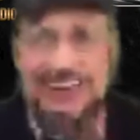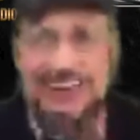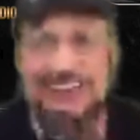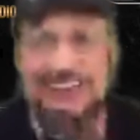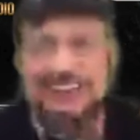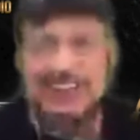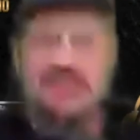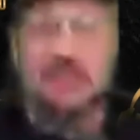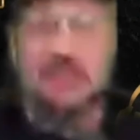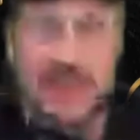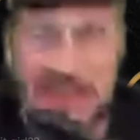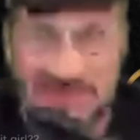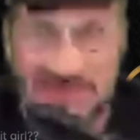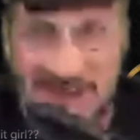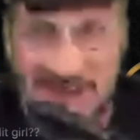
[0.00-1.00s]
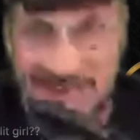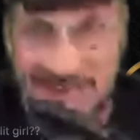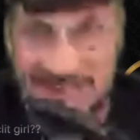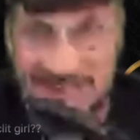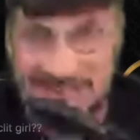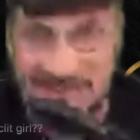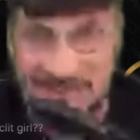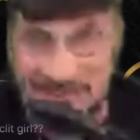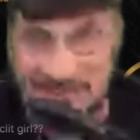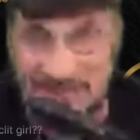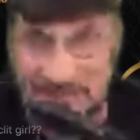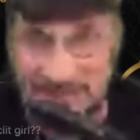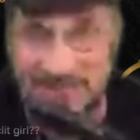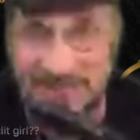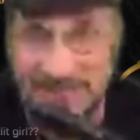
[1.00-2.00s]
That might have had something to do
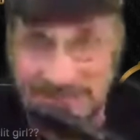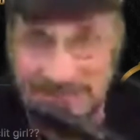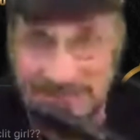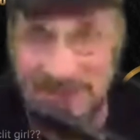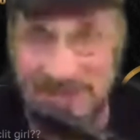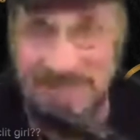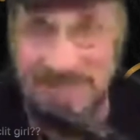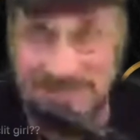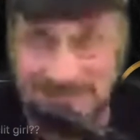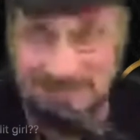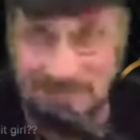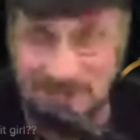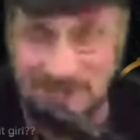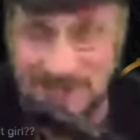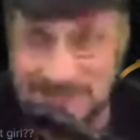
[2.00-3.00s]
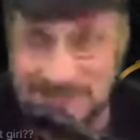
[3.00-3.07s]
with it. So I guess they're all clit